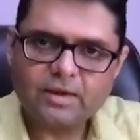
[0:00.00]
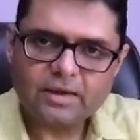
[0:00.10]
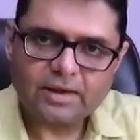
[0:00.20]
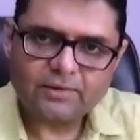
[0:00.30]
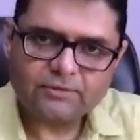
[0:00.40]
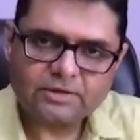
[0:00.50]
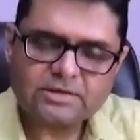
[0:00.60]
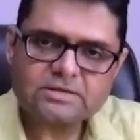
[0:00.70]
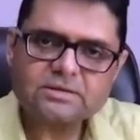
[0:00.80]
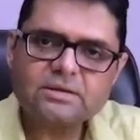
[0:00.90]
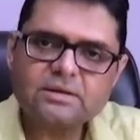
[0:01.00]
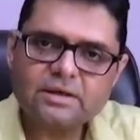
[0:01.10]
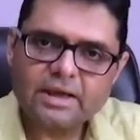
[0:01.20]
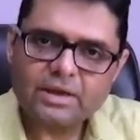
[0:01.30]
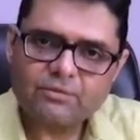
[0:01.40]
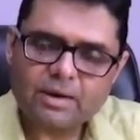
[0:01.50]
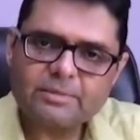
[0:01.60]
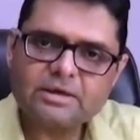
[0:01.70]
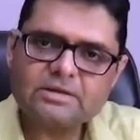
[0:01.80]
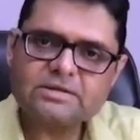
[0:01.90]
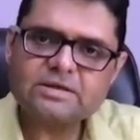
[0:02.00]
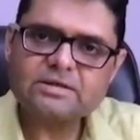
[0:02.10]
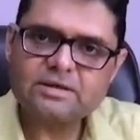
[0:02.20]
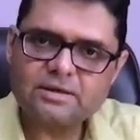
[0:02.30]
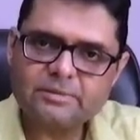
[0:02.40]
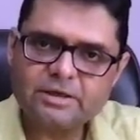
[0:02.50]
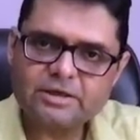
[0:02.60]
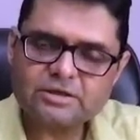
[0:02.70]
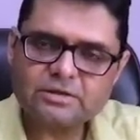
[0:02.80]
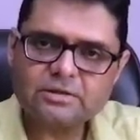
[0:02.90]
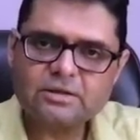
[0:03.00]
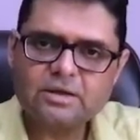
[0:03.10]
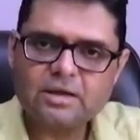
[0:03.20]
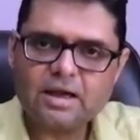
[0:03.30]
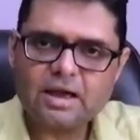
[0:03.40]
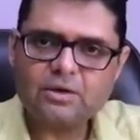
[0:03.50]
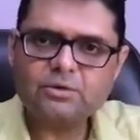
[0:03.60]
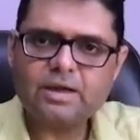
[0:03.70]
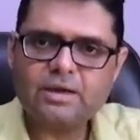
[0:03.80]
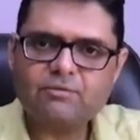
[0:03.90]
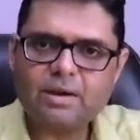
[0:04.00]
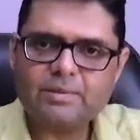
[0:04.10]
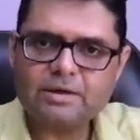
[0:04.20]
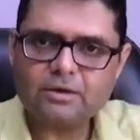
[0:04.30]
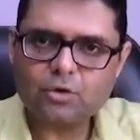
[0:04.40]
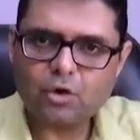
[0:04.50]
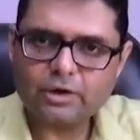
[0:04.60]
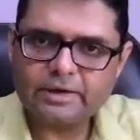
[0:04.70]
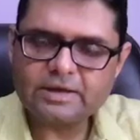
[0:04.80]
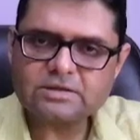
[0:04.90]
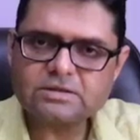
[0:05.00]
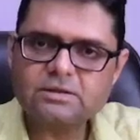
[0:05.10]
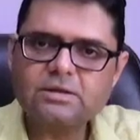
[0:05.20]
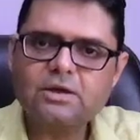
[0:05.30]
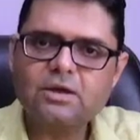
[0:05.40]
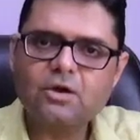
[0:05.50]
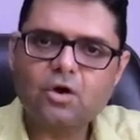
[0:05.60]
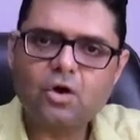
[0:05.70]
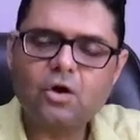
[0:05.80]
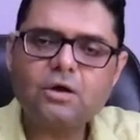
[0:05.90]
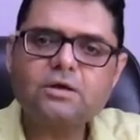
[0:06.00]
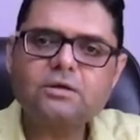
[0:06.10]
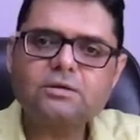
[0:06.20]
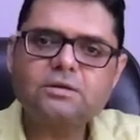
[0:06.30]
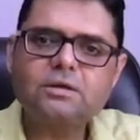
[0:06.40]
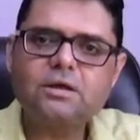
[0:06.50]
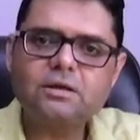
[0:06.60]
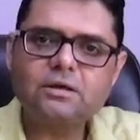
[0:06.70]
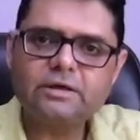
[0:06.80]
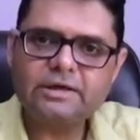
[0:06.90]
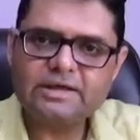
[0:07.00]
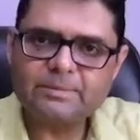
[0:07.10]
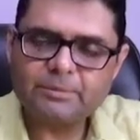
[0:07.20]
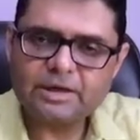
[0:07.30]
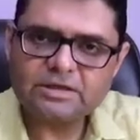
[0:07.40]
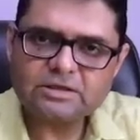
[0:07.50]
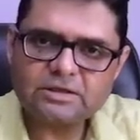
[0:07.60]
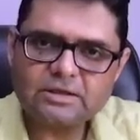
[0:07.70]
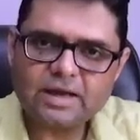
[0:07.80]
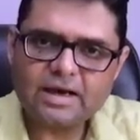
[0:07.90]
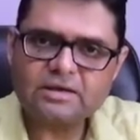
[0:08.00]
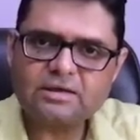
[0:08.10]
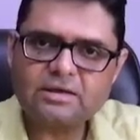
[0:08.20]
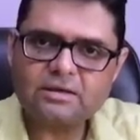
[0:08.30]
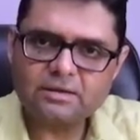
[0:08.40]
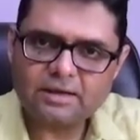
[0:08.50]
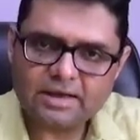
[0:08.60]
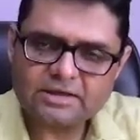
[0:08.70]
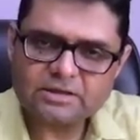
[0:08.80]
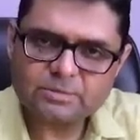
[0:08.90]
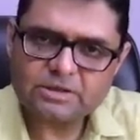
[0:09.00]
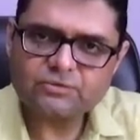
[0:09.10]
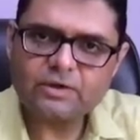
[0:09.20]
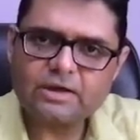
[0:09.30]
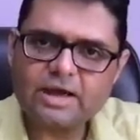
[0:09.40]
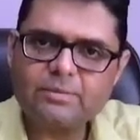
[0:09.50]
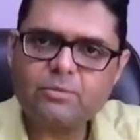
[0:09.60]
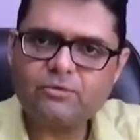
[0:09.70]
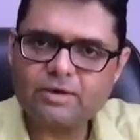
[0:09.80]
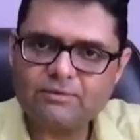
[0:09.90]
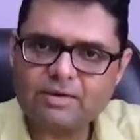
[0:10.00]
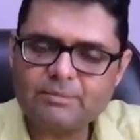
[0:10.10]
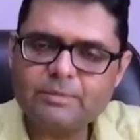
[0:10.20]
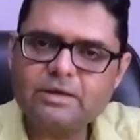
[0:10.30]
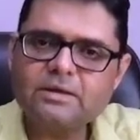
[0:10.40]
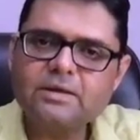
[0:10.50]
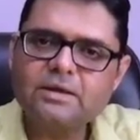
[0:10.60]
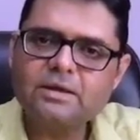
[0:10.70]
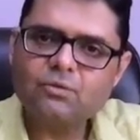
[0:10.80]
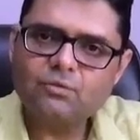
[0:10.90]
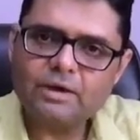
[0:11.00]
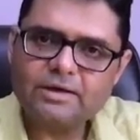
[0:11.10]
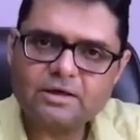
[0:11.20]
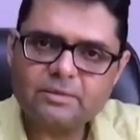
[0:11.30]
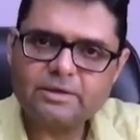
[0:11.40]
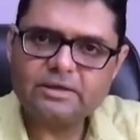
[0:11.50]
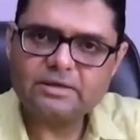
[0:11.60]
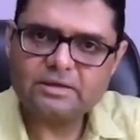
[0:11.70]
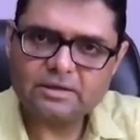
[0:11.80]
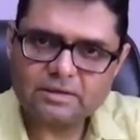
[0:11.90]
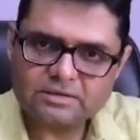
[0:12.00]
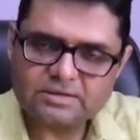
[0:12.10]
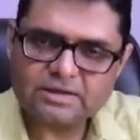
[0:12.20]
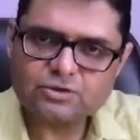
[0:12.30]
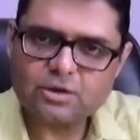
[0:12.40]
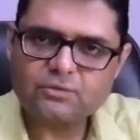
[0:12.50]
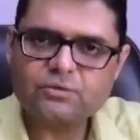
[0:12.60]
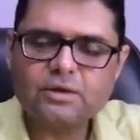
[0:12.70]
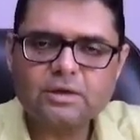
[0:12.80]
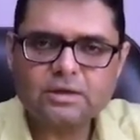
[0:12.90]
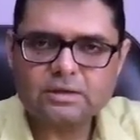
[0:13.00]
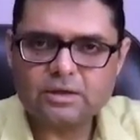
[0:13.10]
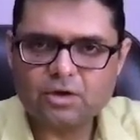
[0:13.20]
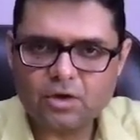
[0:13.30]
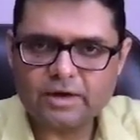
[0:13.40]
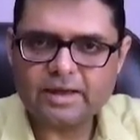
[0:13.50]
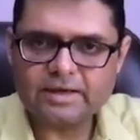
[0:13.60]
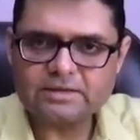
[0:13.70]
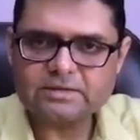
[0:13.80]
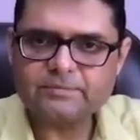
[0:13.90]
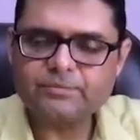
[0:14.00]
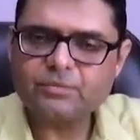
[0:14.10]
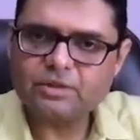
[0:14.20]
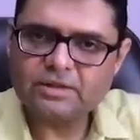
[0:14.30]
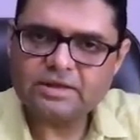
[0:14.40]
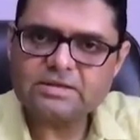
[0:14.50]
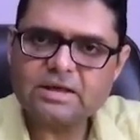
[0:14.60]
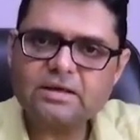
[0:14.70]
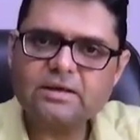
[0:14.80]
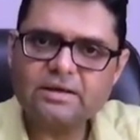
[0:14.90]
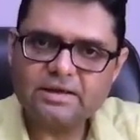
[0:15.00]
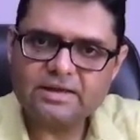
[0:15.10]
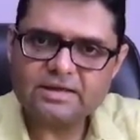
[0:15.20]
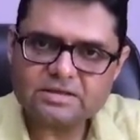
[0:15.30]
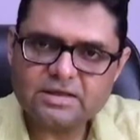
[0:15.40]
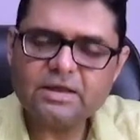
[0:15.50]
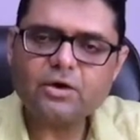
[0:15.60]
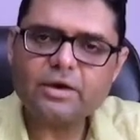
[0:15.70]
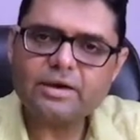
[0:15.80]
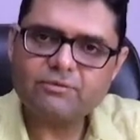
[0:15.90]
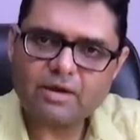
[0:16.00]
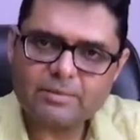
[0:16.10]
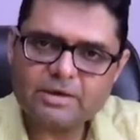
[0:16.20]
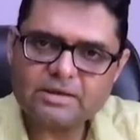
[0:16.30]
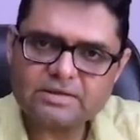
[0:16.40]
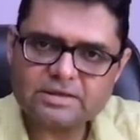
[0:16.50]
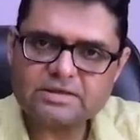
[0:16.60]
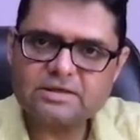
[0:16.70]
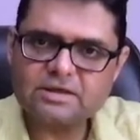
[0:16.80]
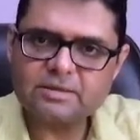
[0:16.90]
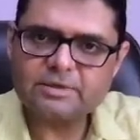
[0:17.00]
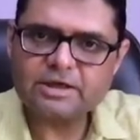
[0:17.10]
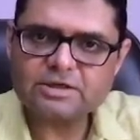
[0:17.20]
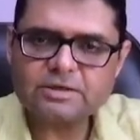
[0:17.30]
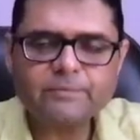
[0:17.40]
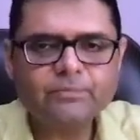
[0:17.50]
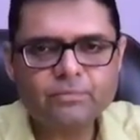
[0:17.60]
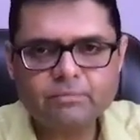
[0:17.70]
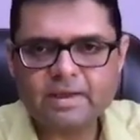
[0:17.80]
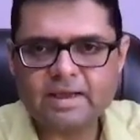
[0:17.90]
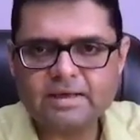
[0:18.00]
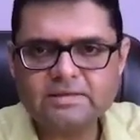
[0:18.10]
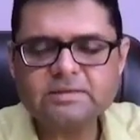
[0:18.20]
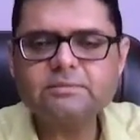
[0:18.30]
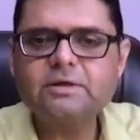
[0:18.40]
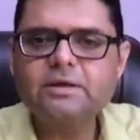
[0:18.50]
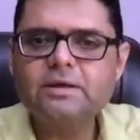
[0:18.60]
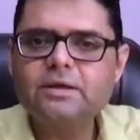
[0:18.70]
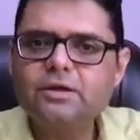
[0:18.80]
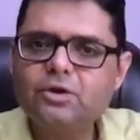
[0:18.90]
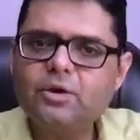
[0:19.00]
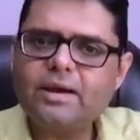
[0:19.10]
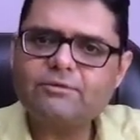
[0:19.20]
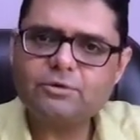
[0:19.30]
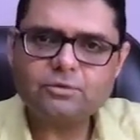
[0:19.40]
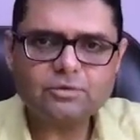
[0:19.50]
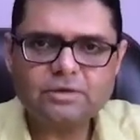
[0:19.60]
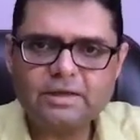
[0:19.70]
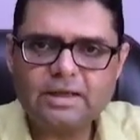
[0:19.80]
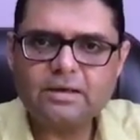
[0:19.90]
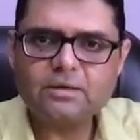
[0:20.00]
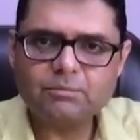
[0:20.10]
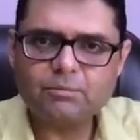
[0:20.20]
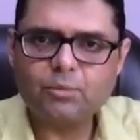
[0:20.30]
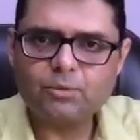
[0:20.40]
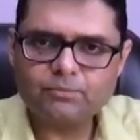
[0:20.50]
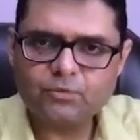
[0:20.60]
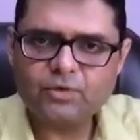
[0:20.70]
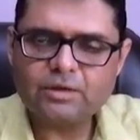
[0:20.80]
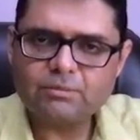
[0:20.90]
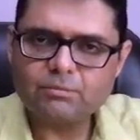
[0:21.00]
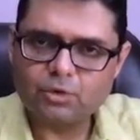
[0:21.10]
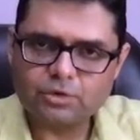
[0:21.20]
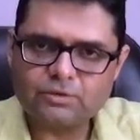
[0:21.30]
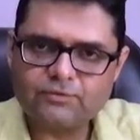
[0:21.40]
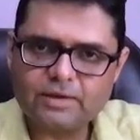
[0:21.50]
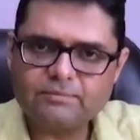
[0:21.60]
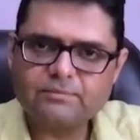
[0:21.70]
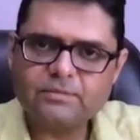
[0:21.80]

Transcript: After this, environmental sex determination, how the environmental context or the temperature at a specific time of development will determine the sex of the organism. These are ESD or environmental sex determination mechanism. You have to deal with both of them.